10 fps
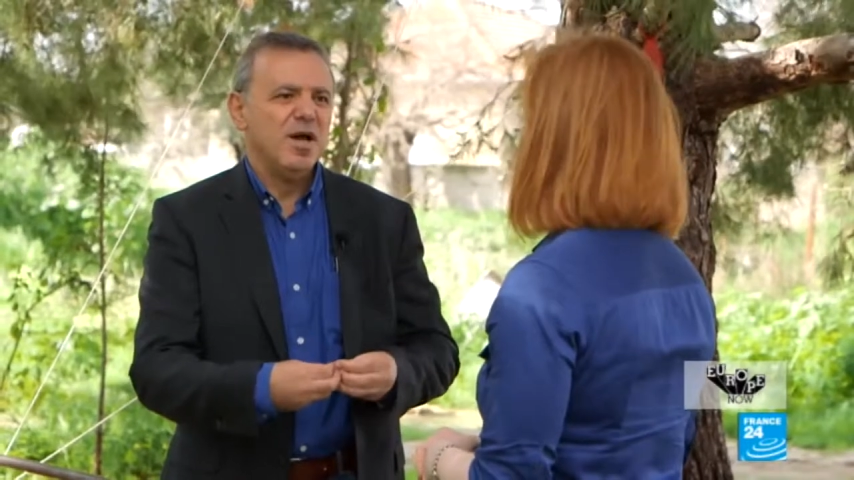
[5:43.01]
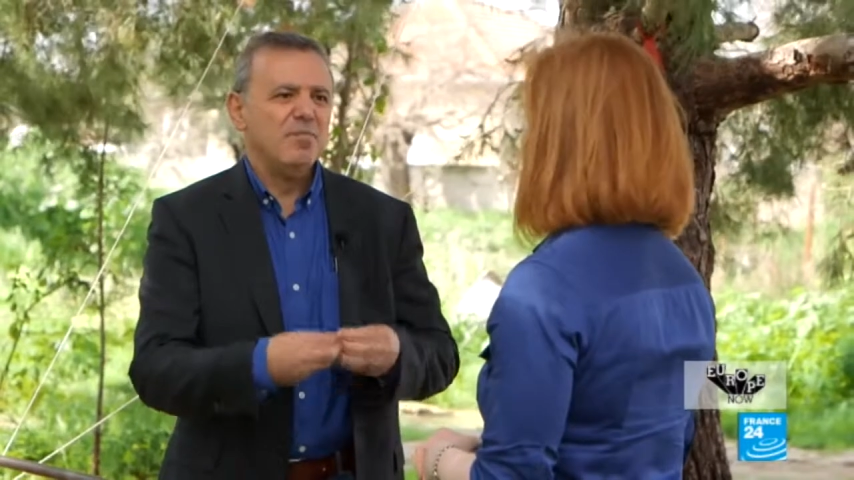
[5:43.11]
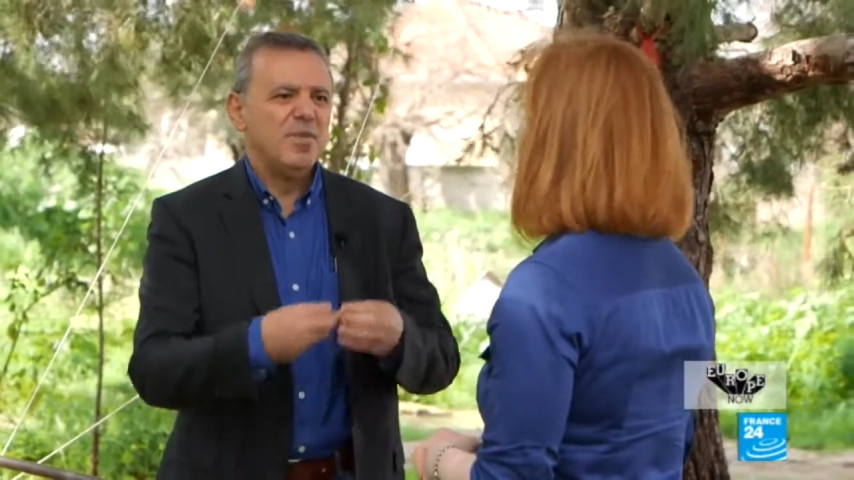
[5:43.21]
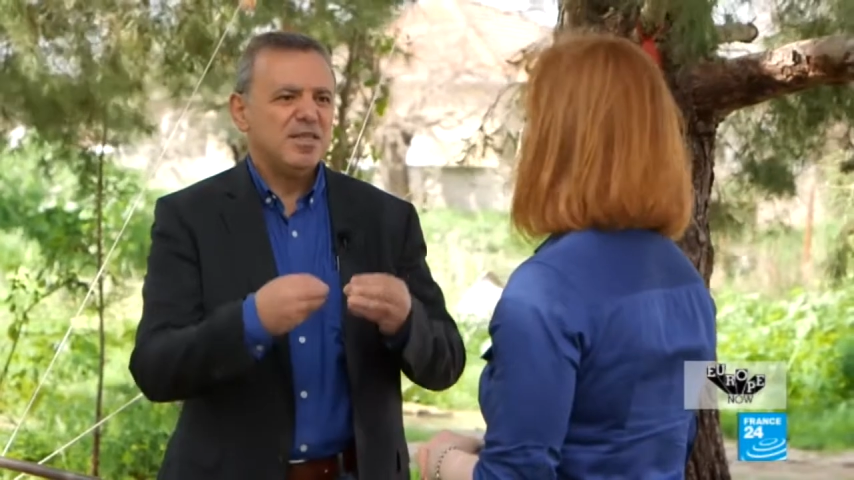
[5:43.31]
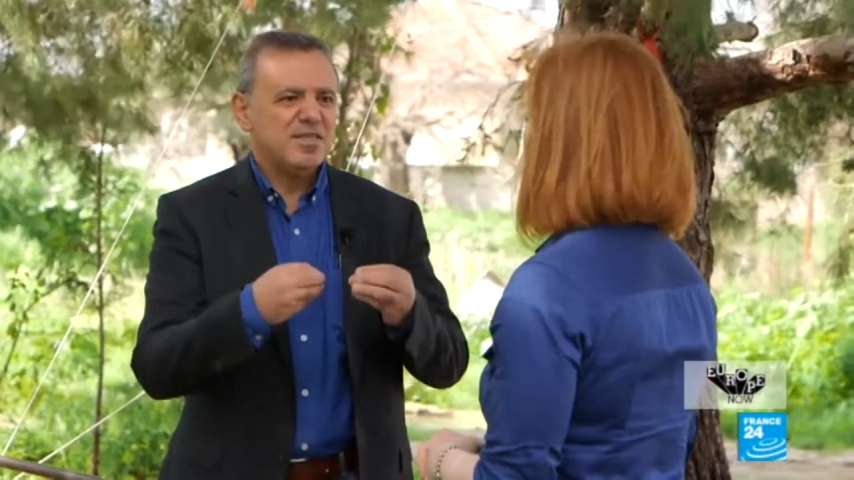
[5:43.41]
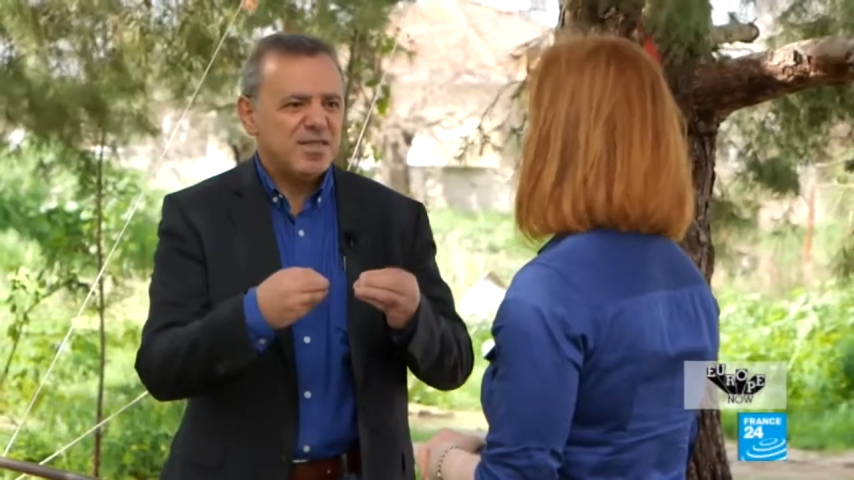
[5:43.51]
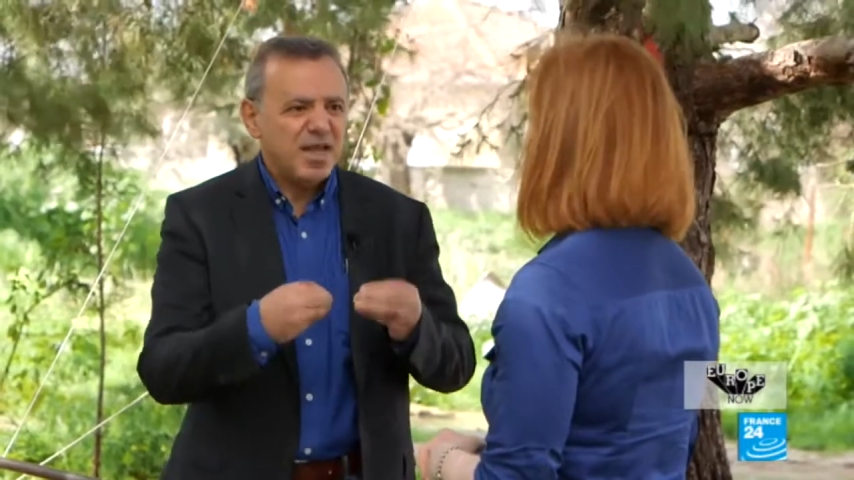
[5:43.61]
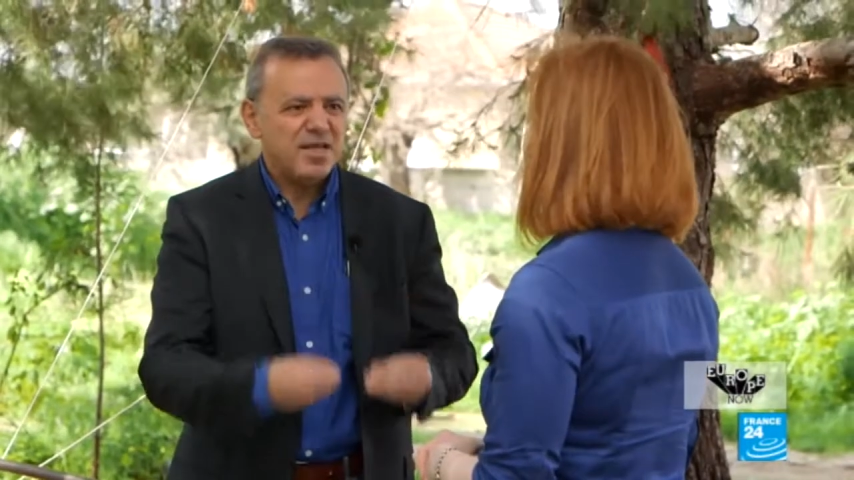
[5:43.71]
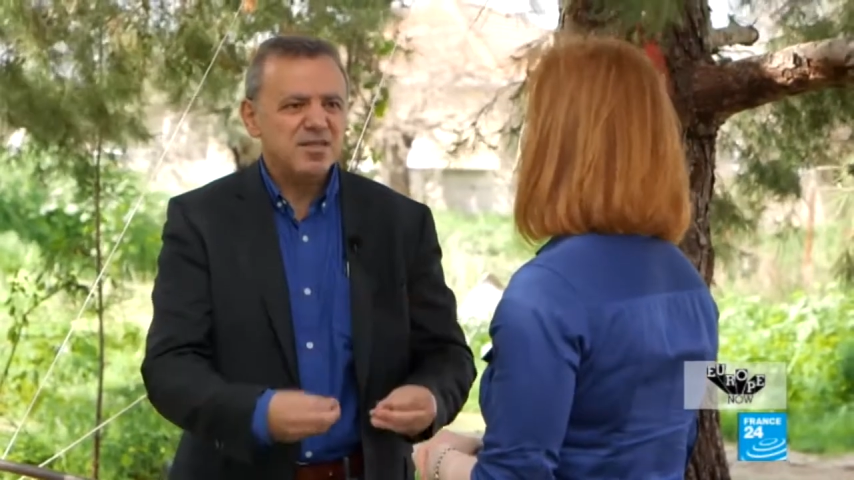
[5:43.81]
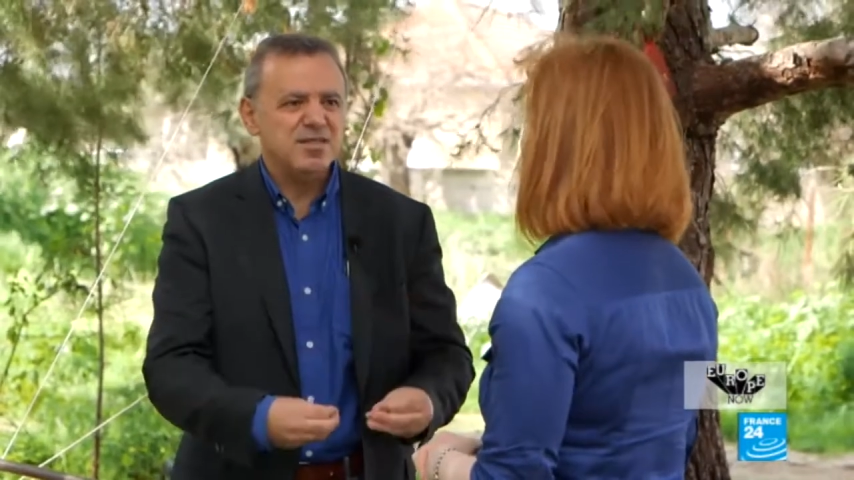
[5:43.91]
are being
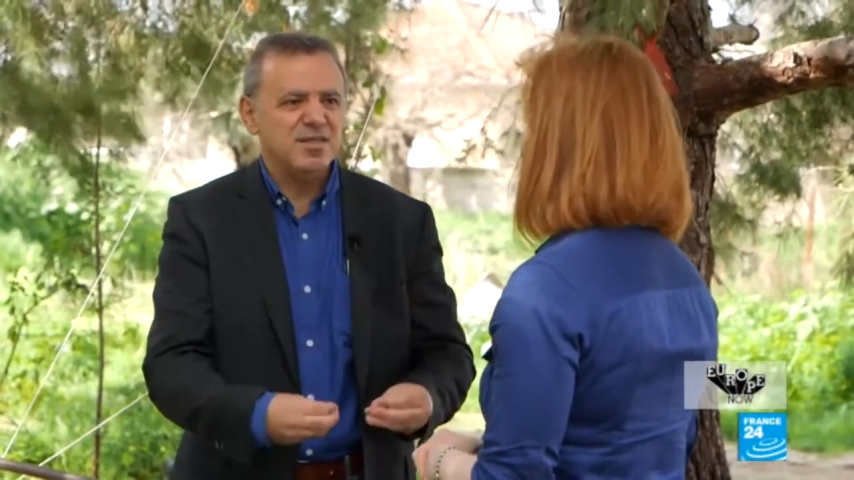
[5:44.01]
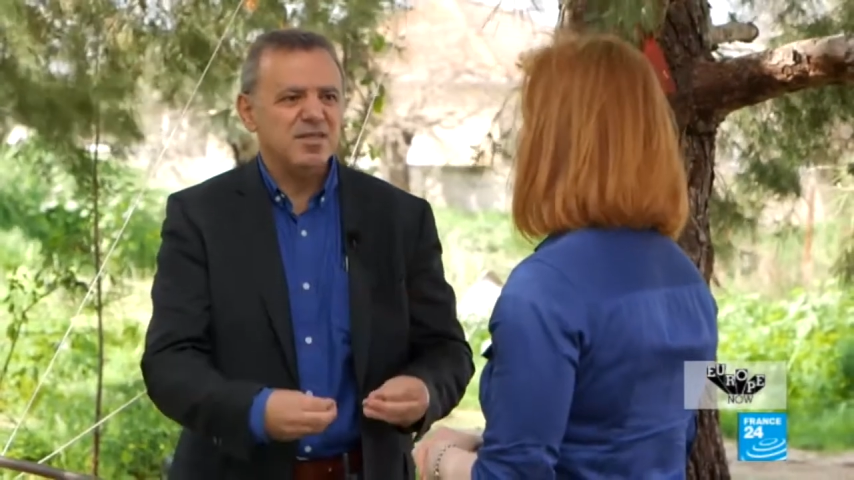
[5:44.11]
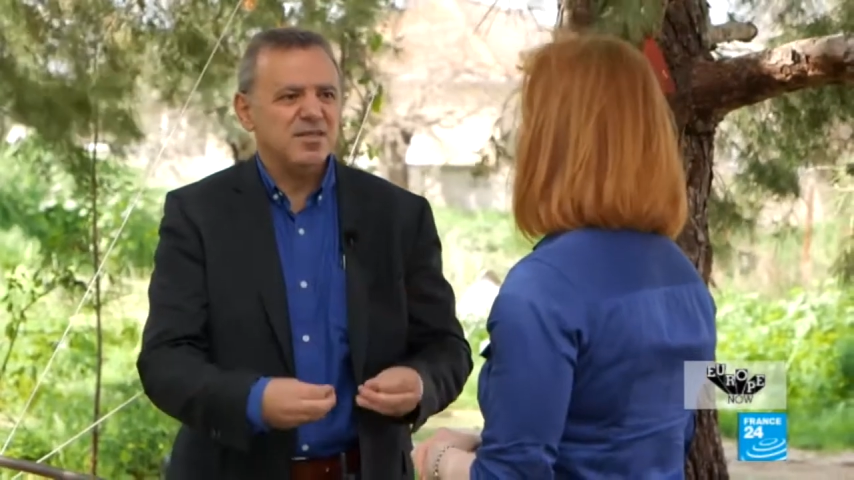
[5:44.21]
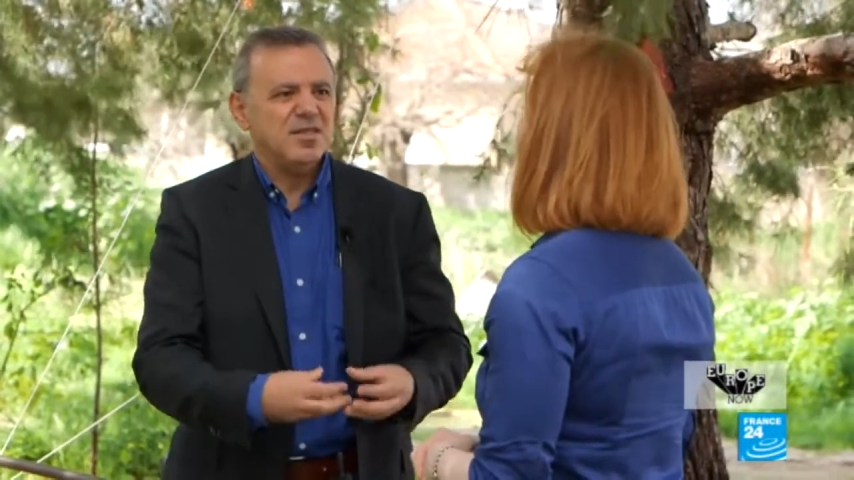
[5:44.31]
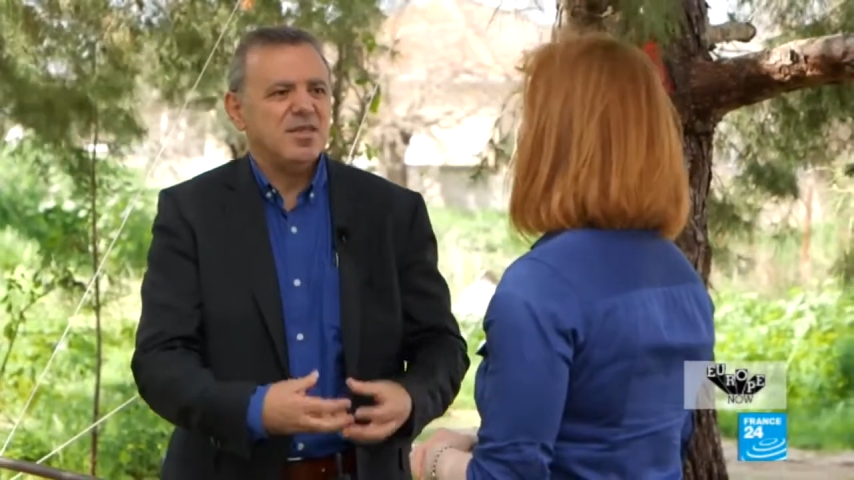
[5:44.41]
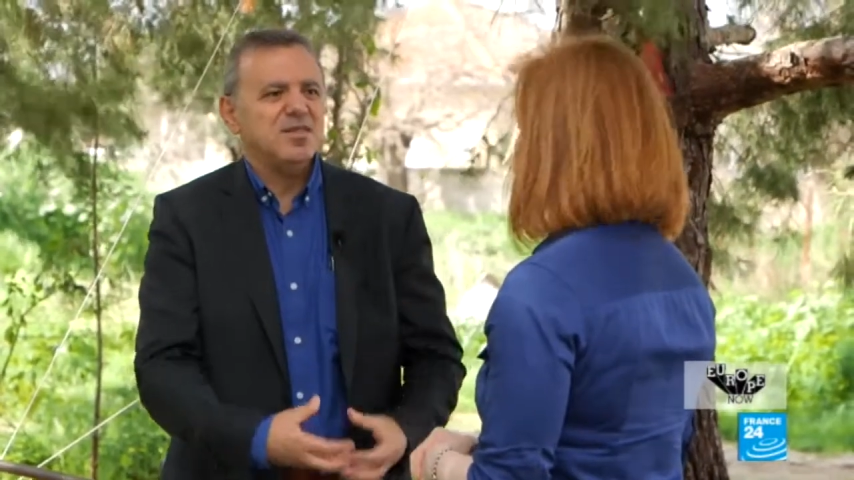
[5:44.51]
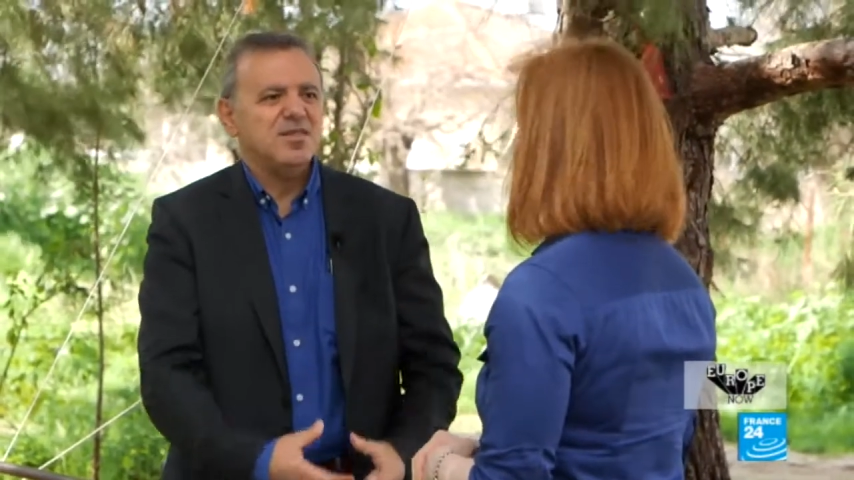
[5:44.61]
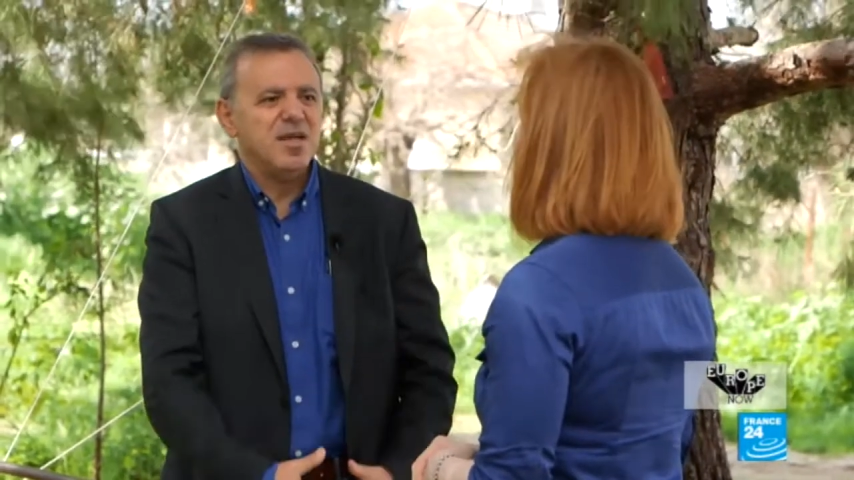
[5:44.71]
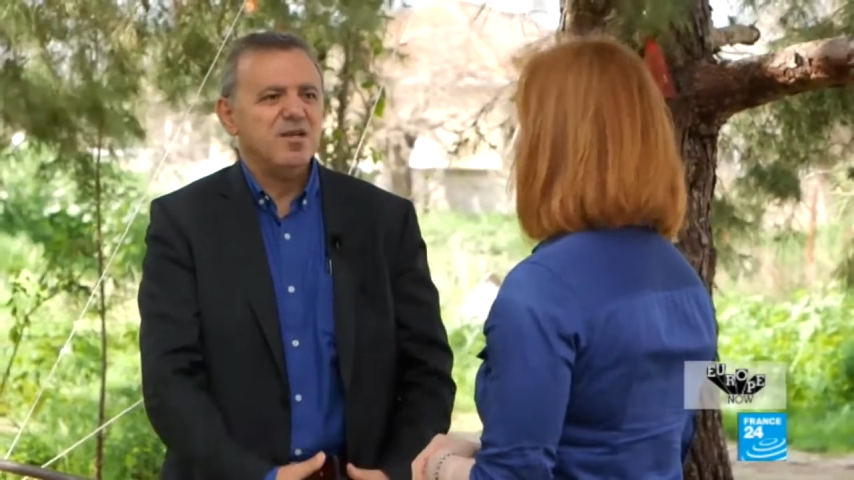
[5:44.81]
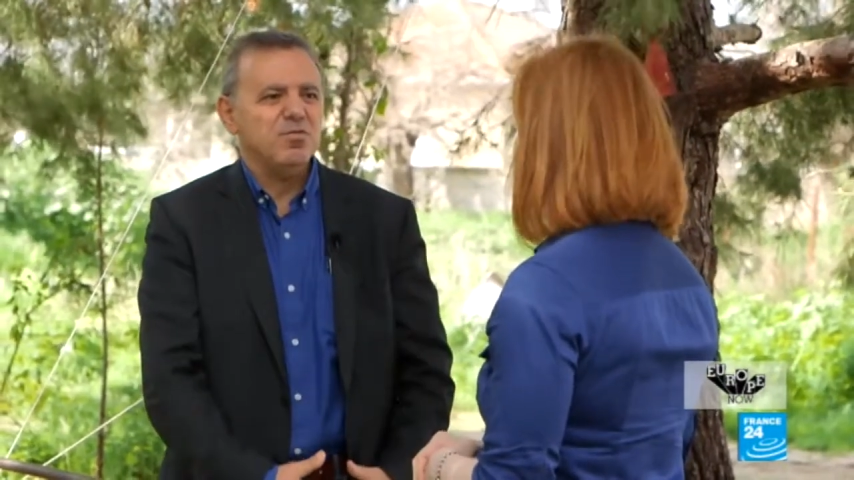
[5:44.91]
tested in
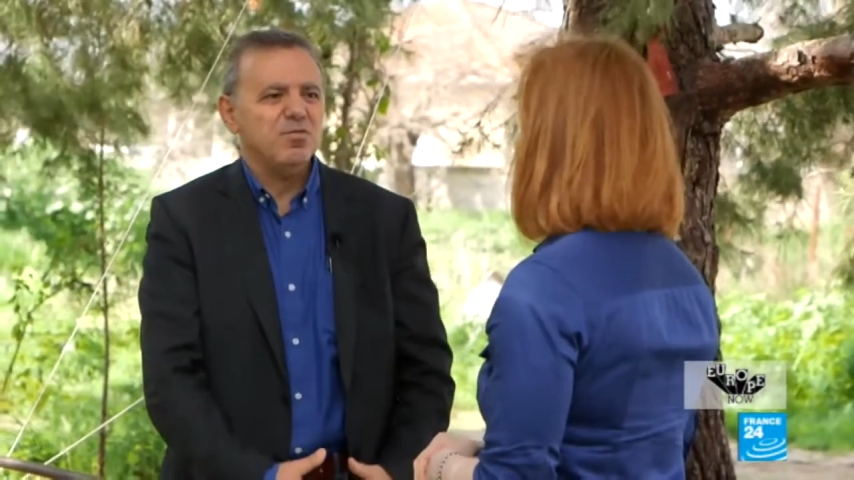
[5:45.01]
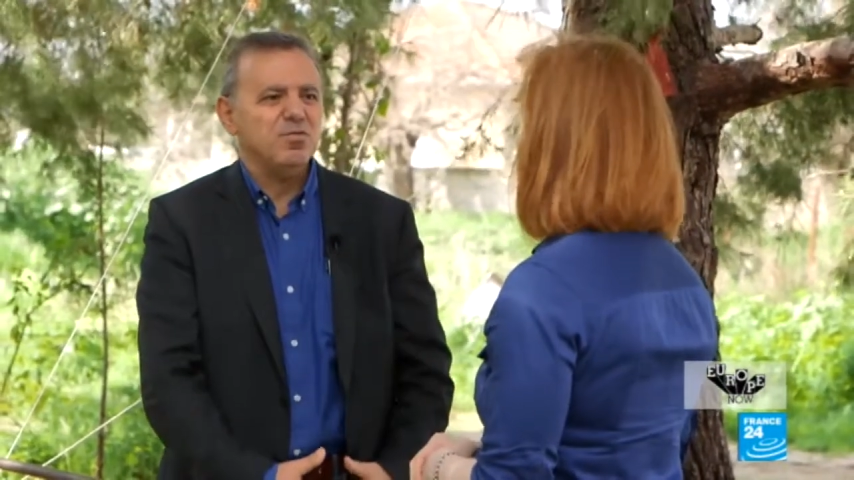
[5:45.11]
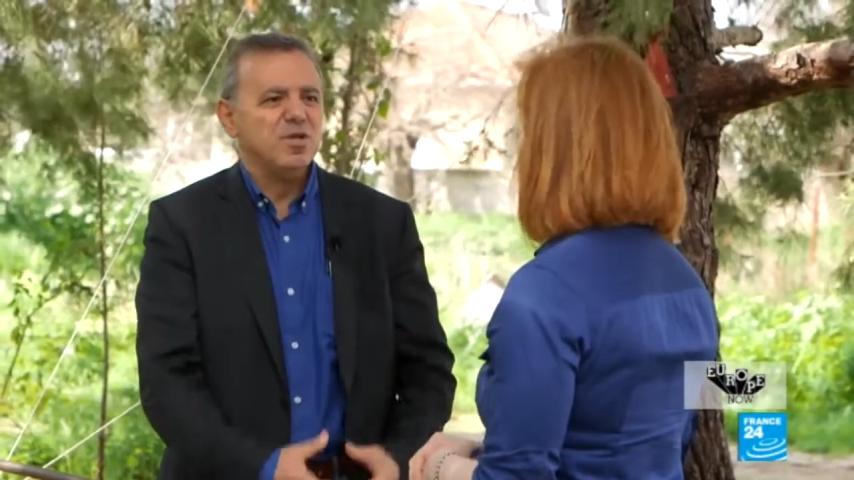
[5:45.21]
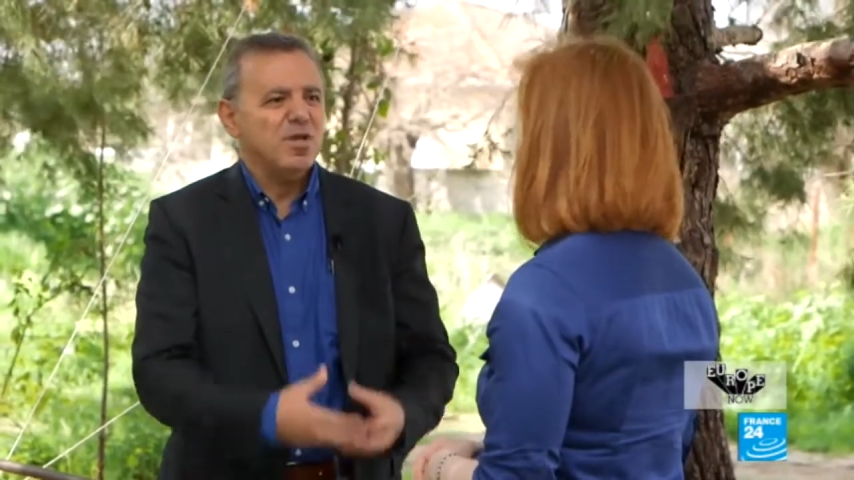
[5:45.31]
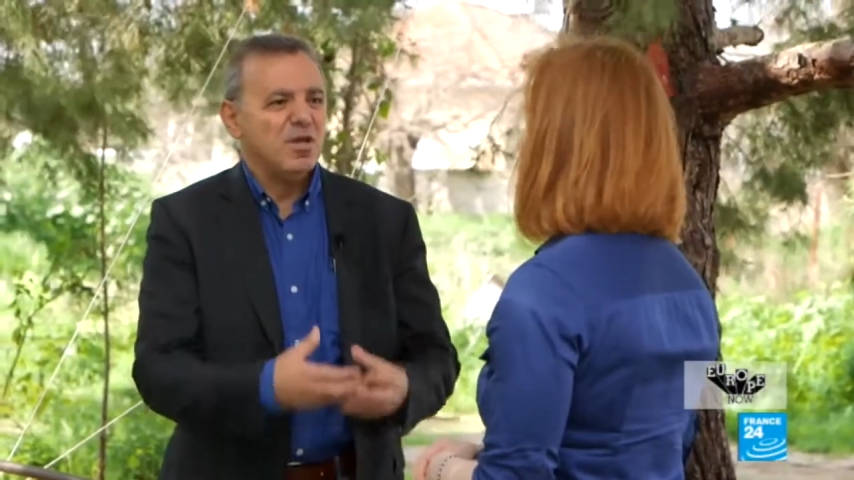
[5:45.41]
Cyprus,